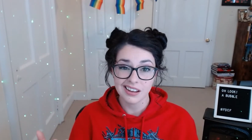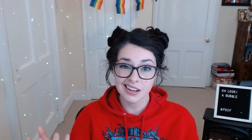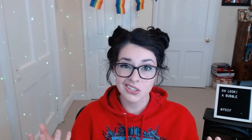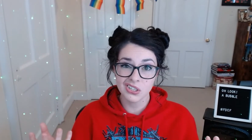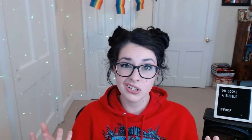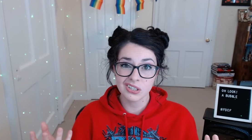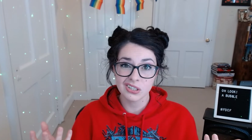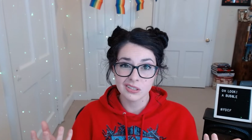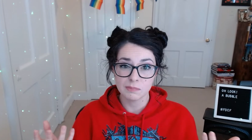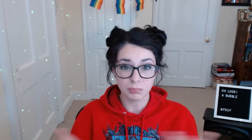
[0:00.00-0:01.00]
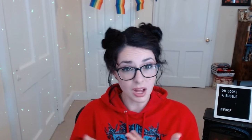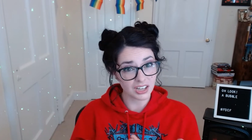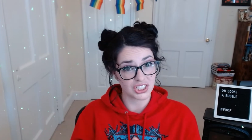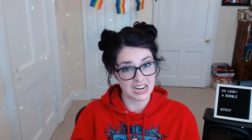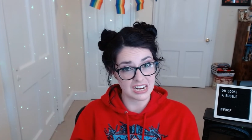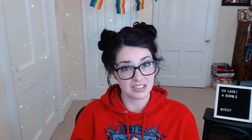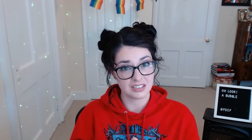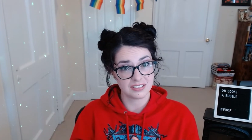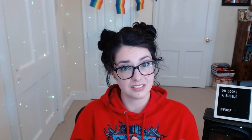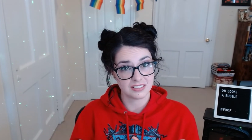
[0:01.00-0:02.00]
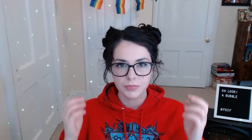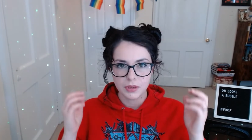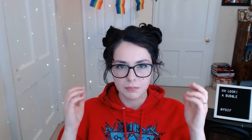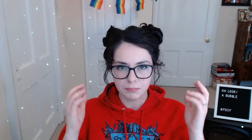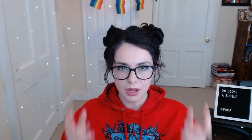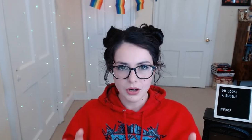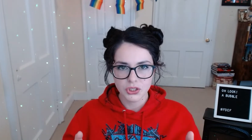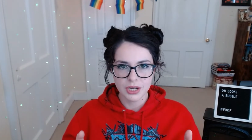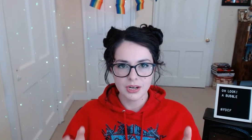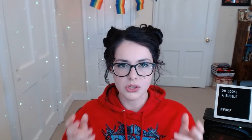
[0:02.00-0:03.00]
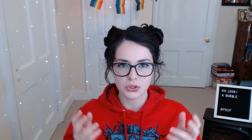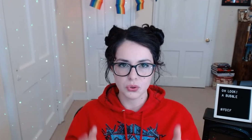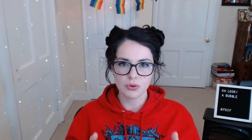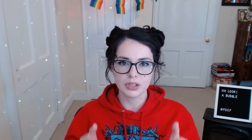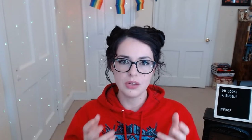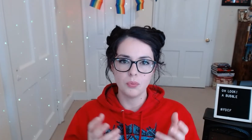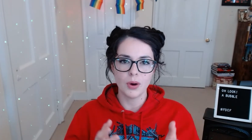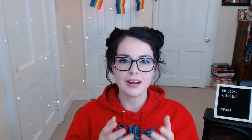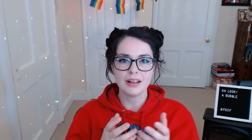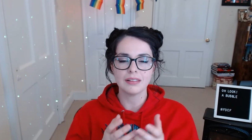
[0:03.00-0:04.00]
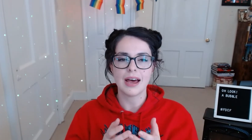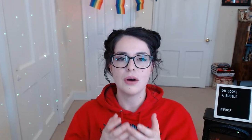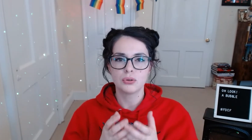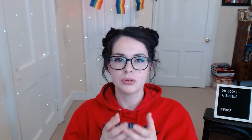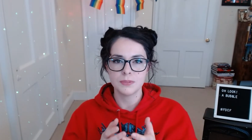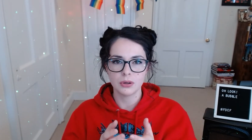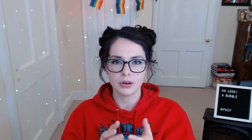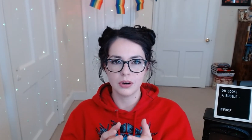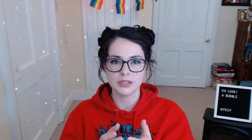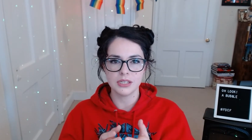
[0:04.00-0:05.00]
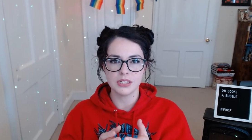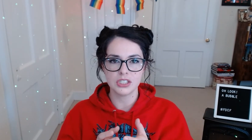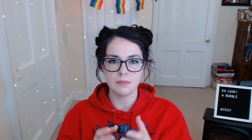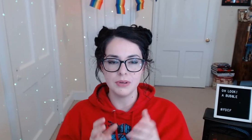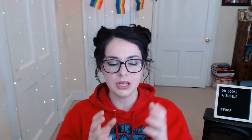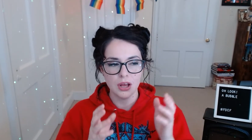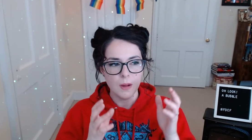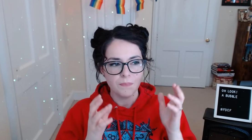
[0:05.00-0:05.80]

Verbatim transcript: Enter blockchain. Blockchain is historically what allowed cryptocurrencies to be